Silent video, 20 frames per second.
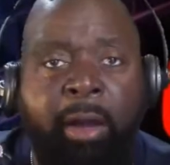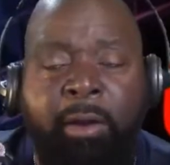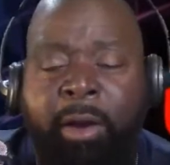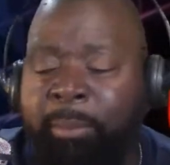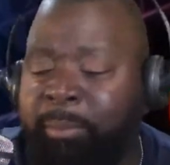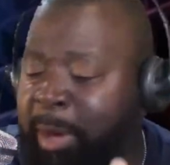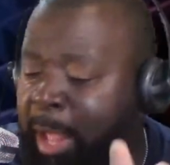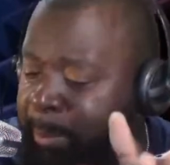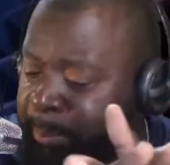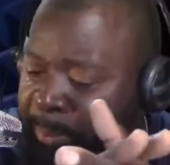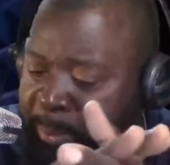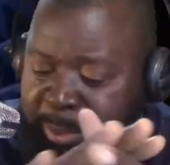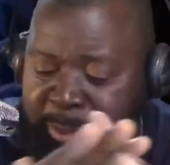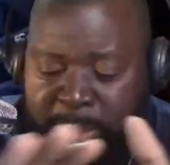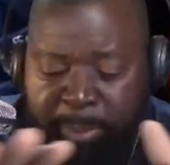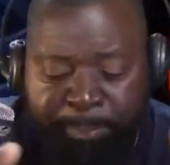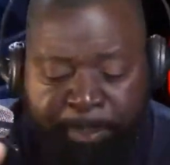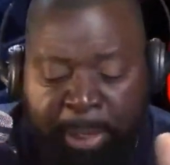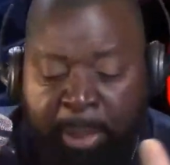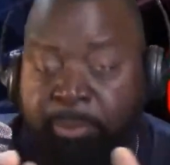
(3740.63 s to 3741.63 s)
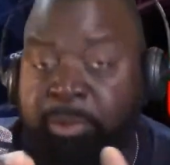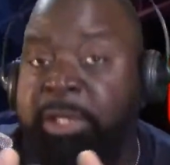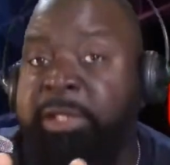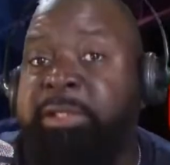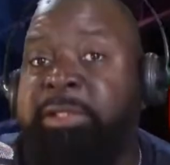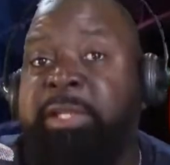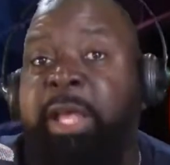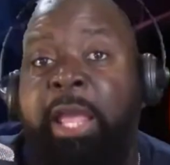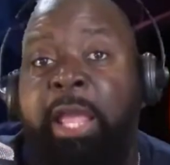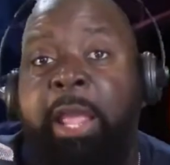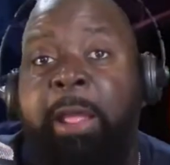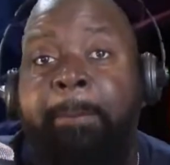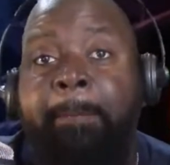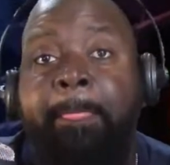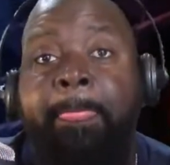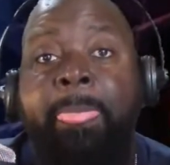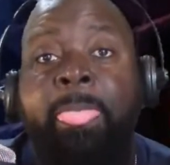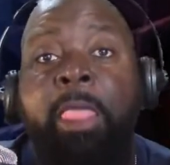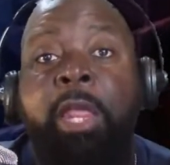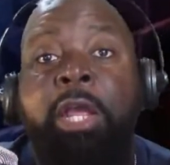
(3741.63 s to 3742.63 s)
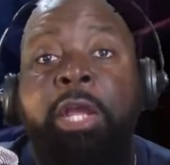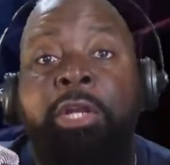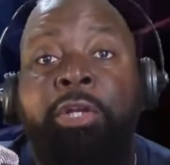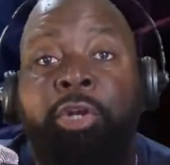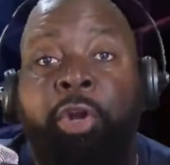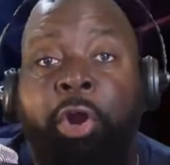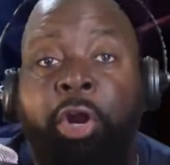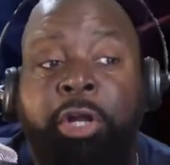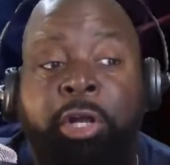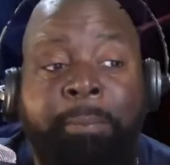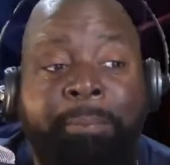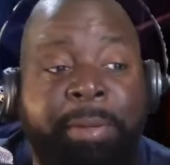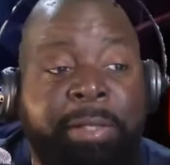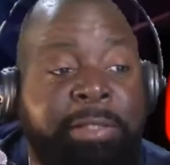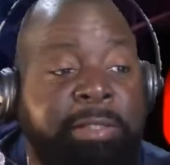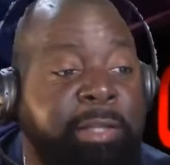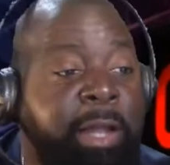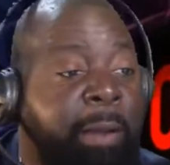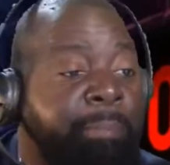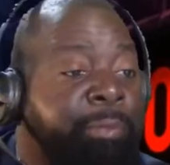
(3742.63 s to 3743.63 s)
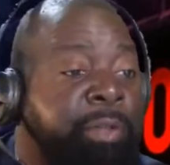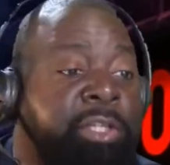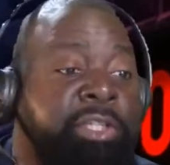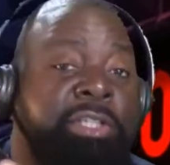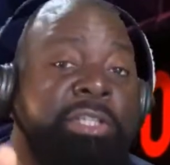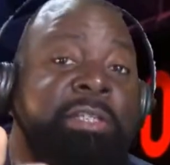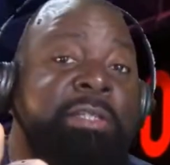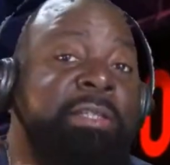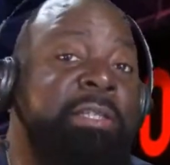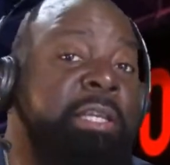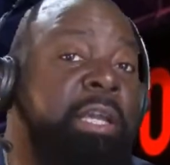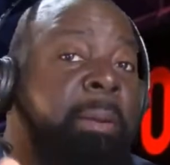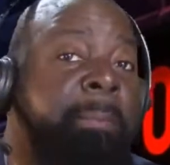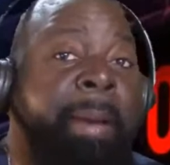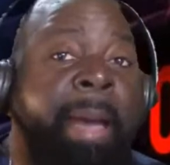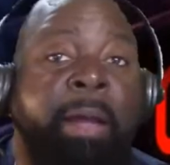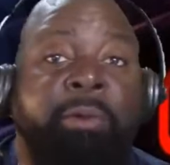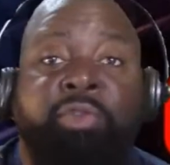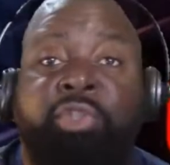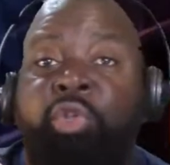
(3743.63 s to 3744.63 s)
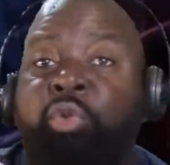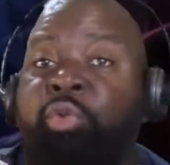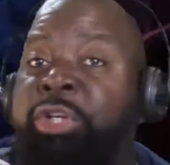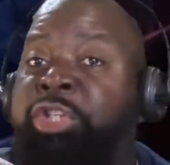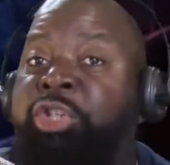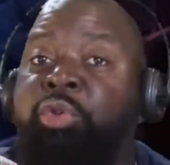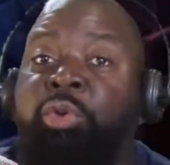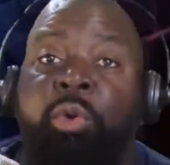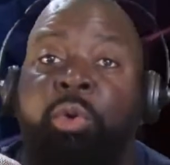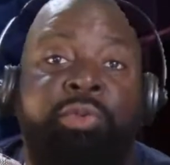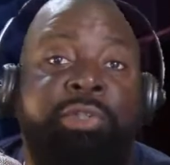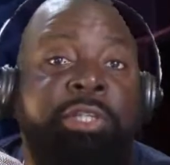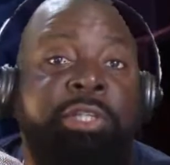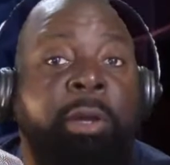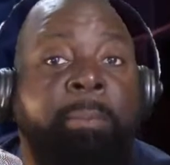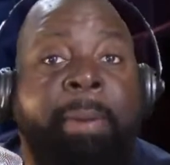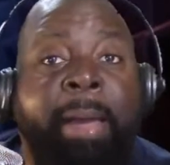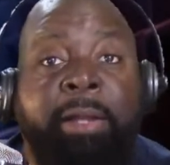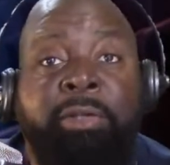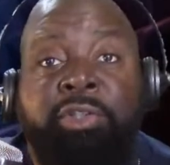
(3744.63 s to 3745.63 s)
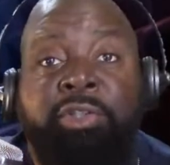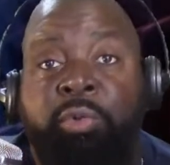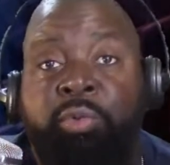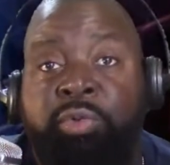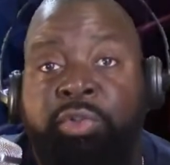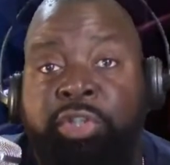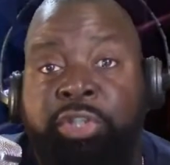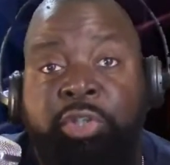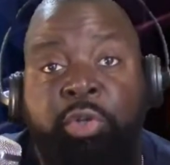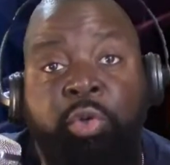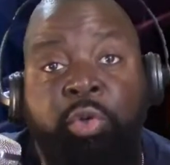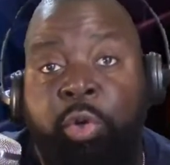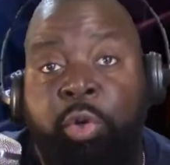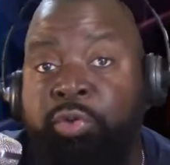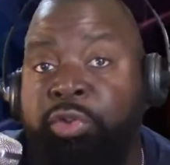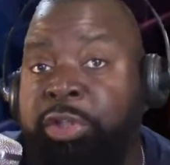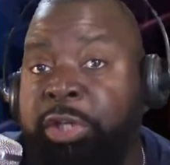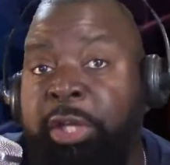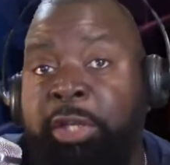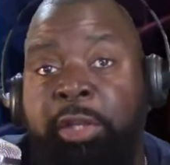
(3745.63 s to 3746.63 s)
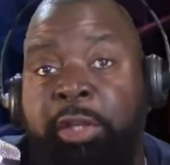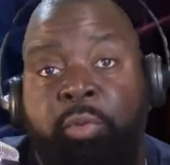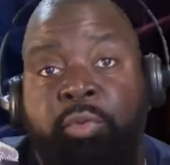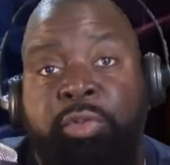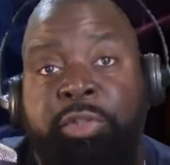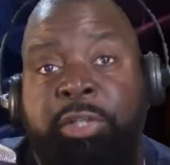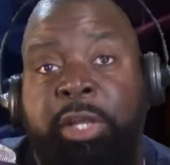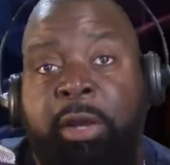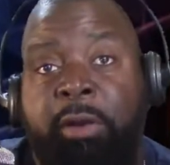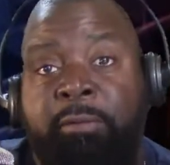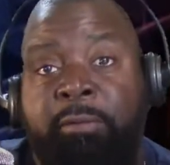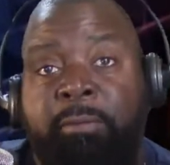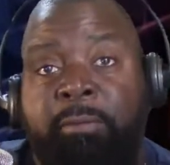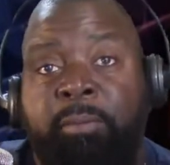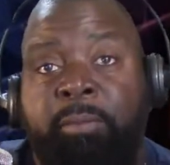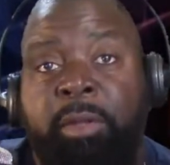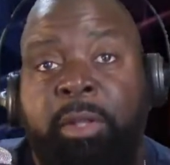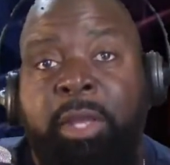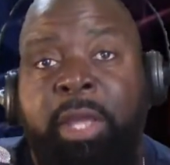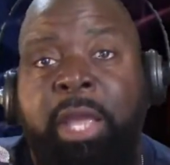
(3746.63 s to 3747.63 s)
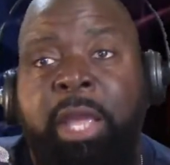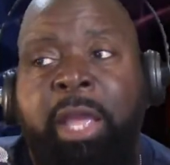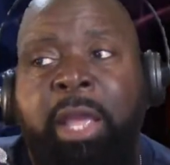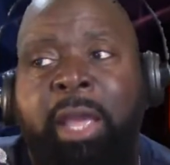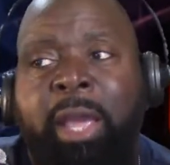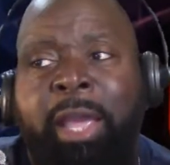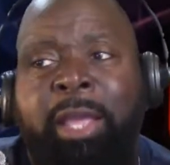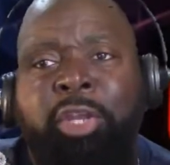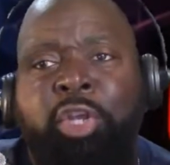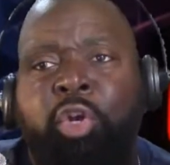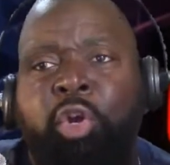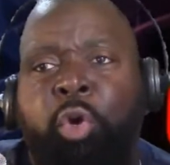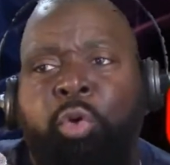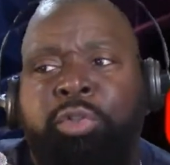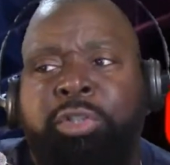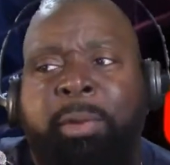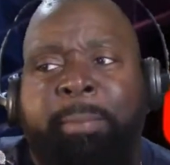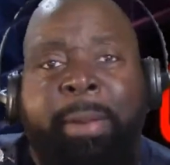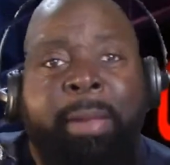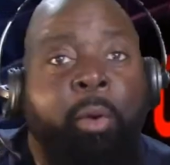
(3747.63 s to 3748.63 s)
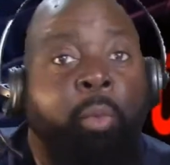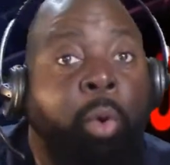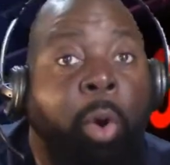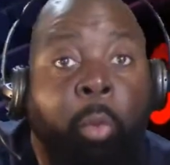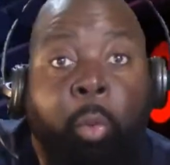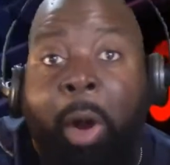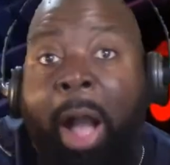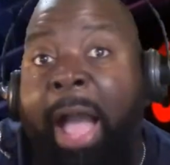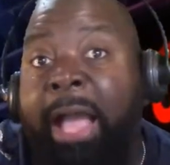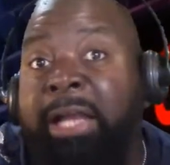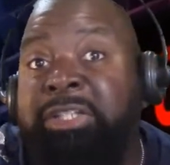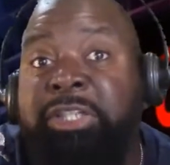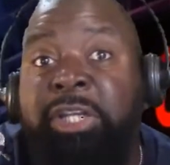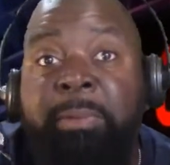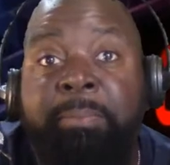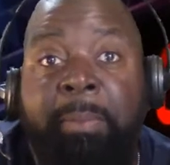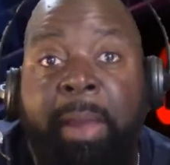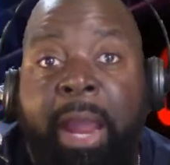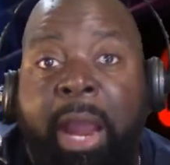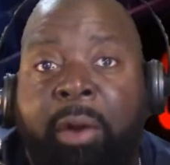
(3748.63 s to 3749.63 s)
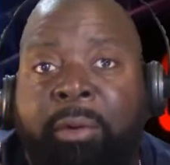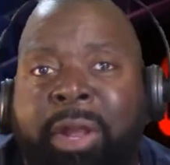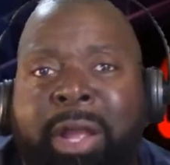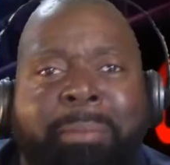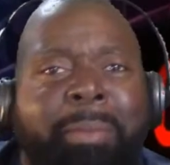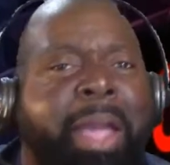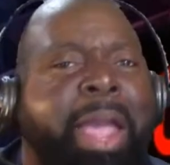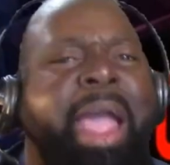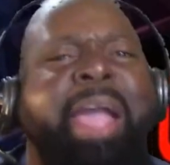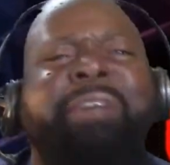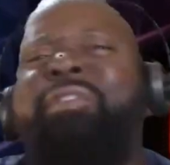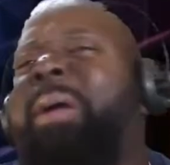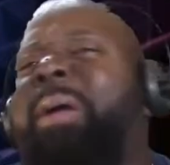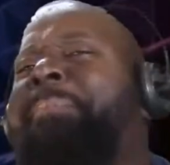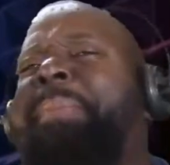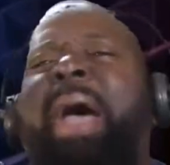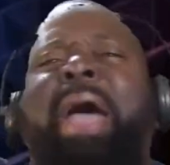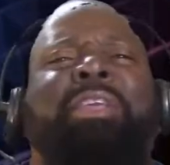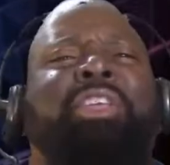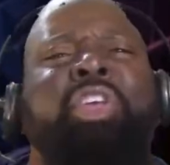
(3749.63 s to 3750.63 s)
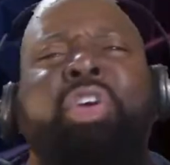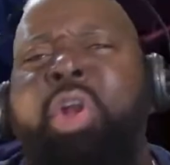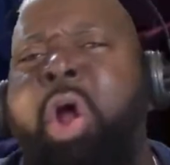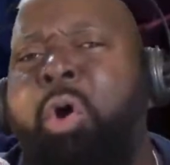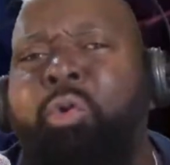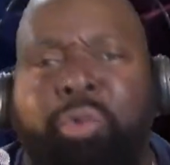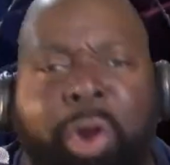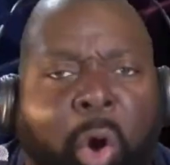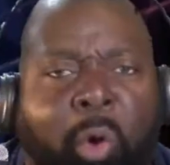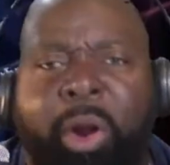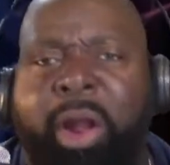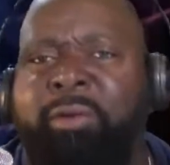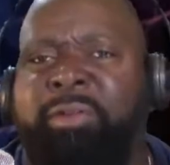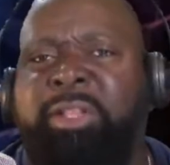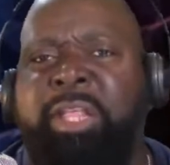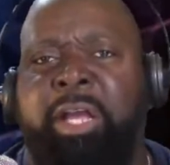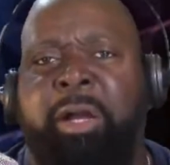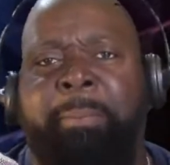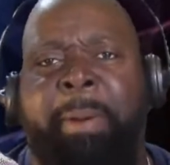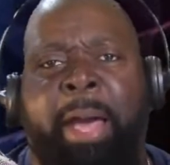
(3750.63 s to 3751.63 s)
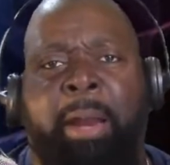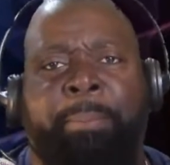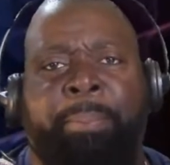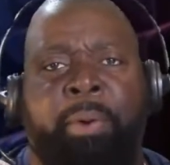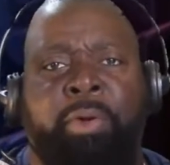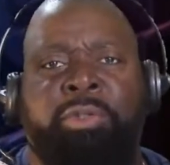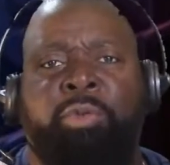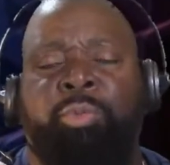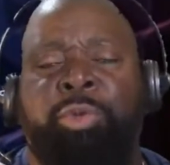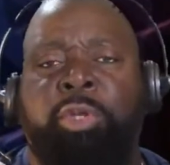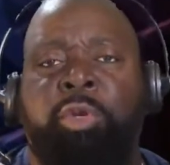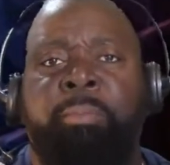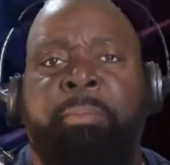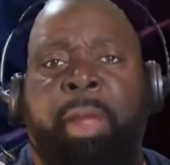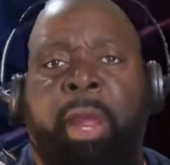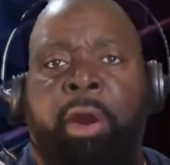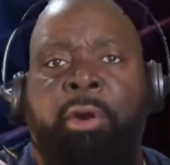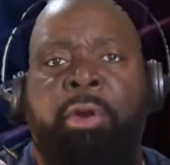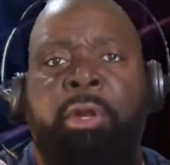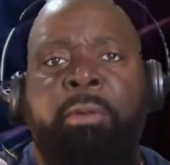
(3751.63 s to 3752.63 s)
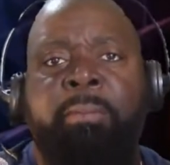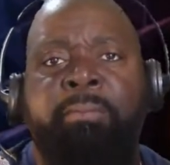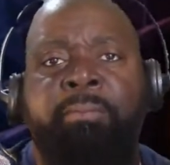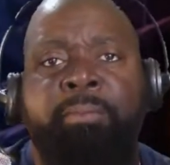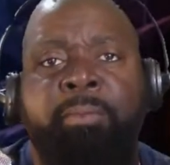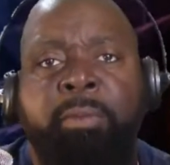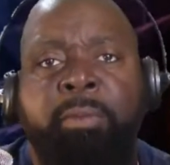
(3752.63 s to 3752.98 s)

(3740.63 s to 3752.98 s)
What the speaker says: I'm not putting you, but I'm just saying. There could be something she see about you that you don't see in yourself. And somebody, well, why she marry him? Everybody, you don't know everything about a person when you marry him.